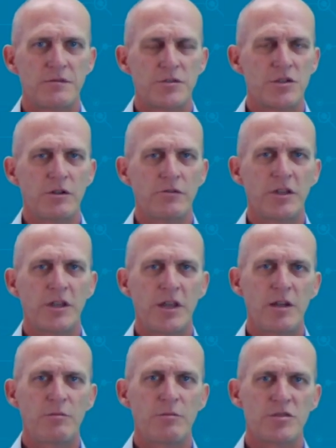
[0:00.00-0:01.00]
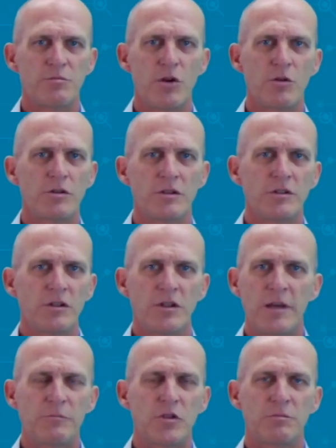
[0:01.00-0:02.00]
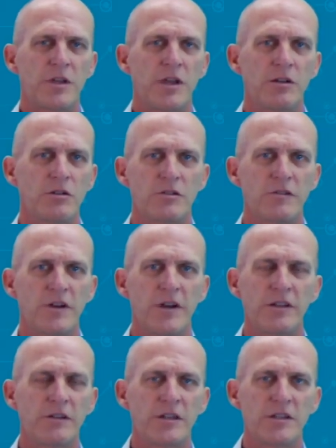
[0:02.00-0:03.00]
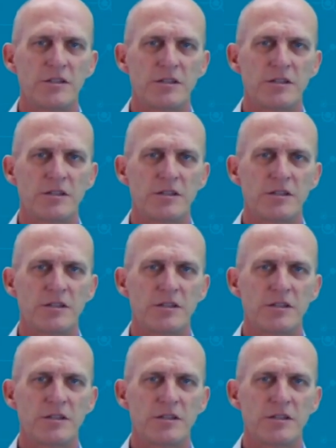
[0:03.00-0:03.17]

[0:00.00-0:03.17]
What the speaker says: So if the cable is broken, your laptop cannot find that.